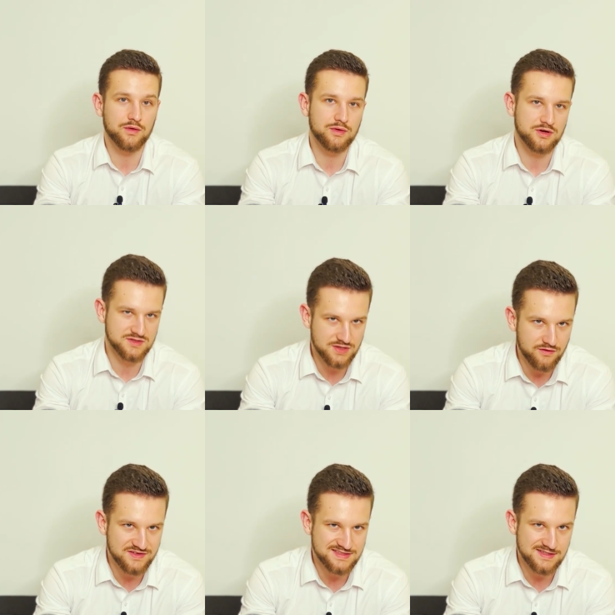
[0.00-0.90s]
through your
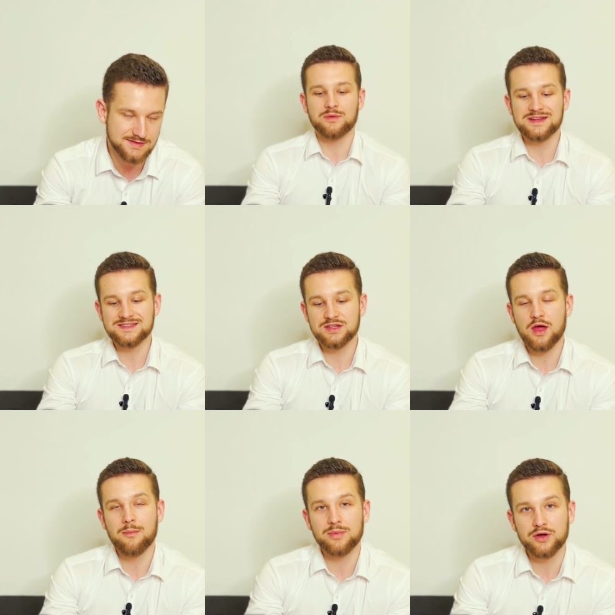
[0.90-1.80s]
services. Reason
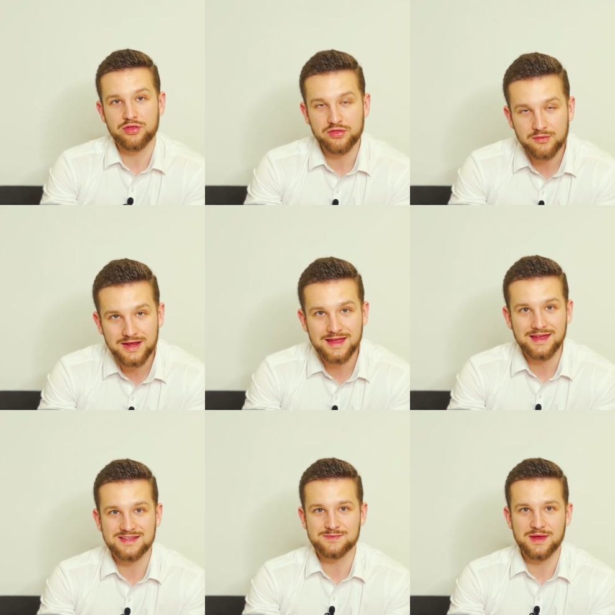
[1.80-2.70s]
number three
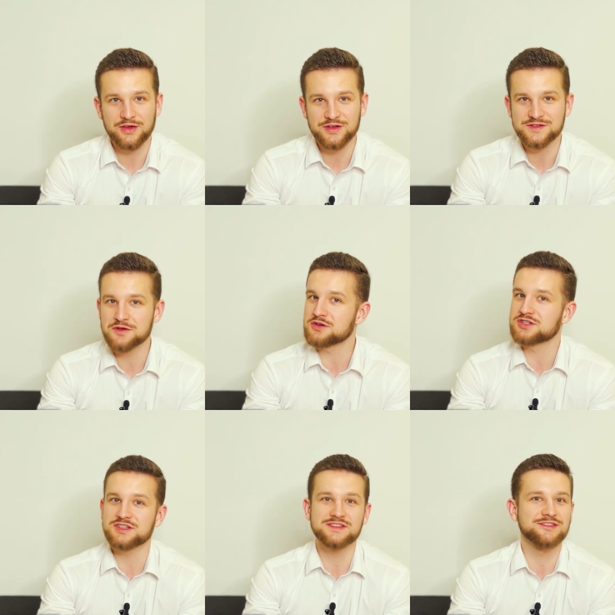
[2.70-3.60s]
is because you're
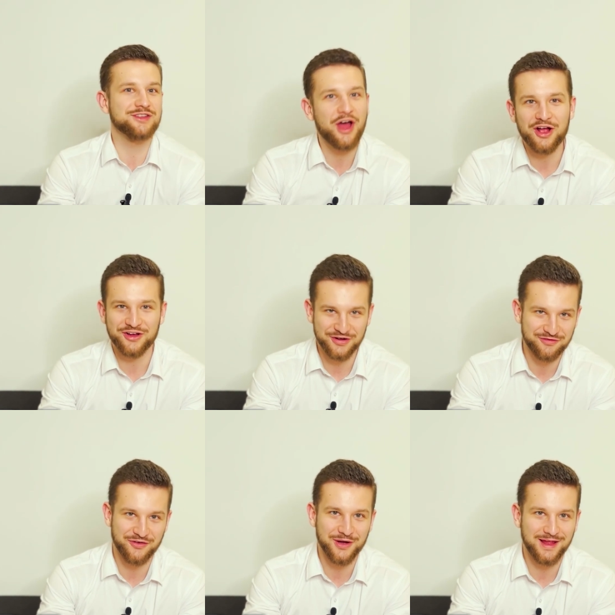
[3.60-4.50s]
just not
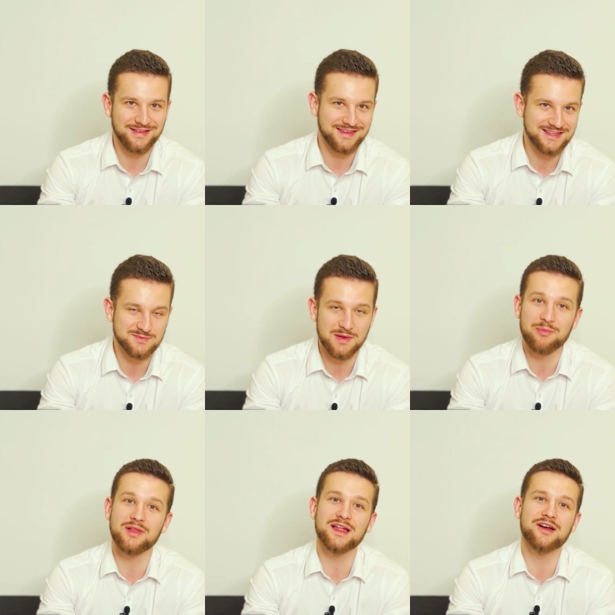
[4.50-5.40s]
converting these
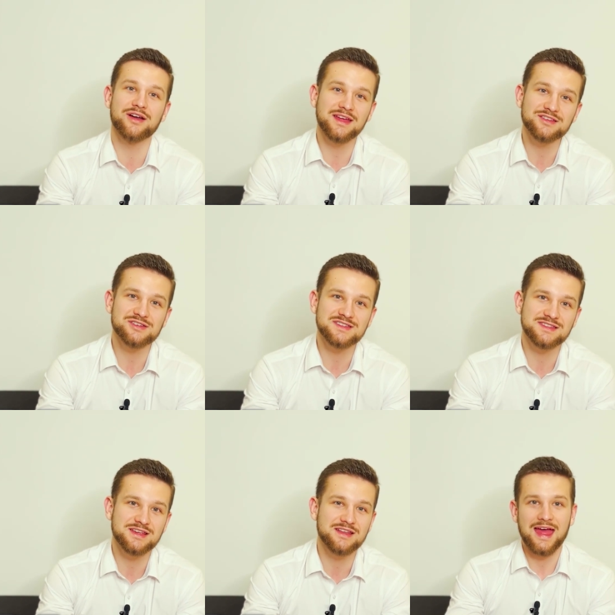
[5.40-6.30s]
people that are
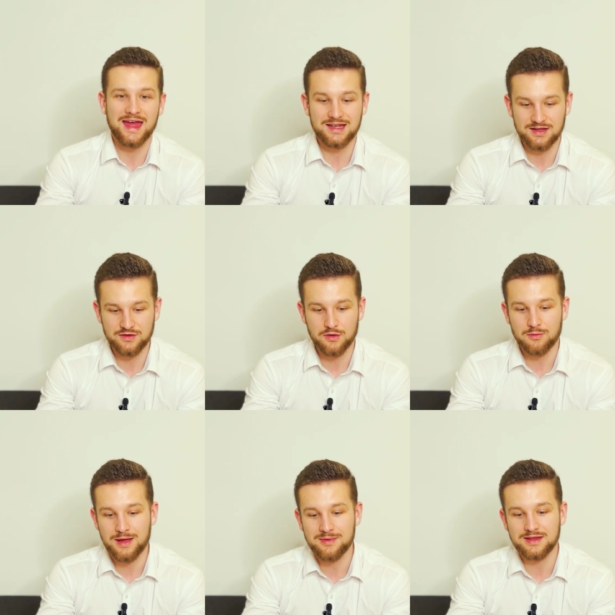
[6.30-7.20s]
interested. And the
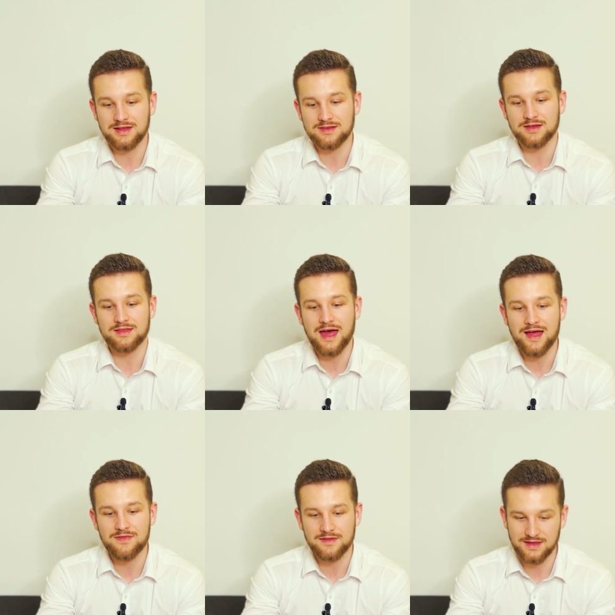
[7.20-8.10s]
remedy to
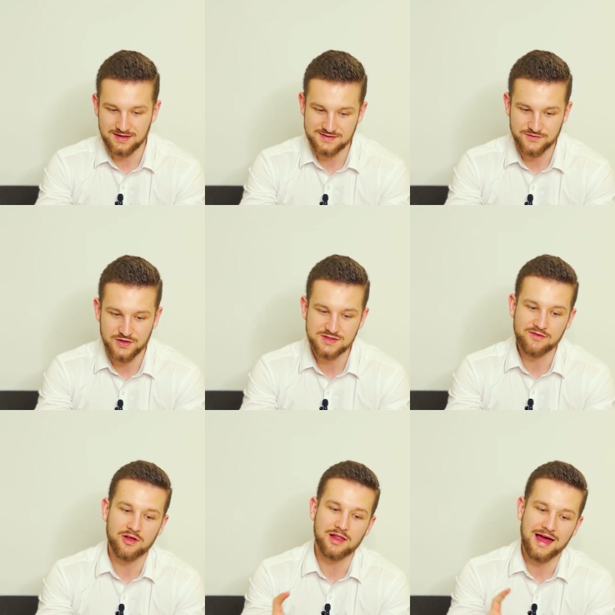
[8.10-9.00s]
that is, first of all,